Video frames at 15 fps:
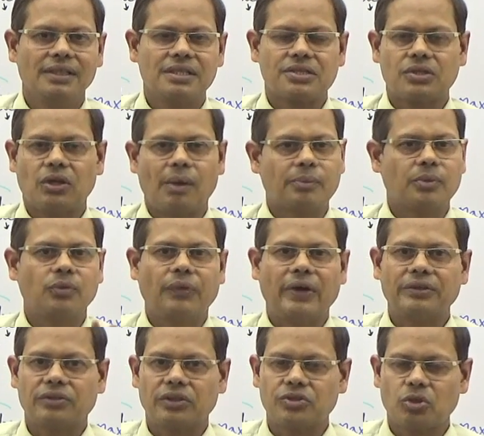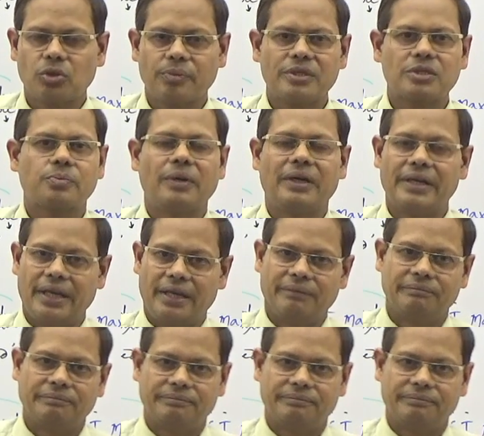So, up to 5,000 rupees per day.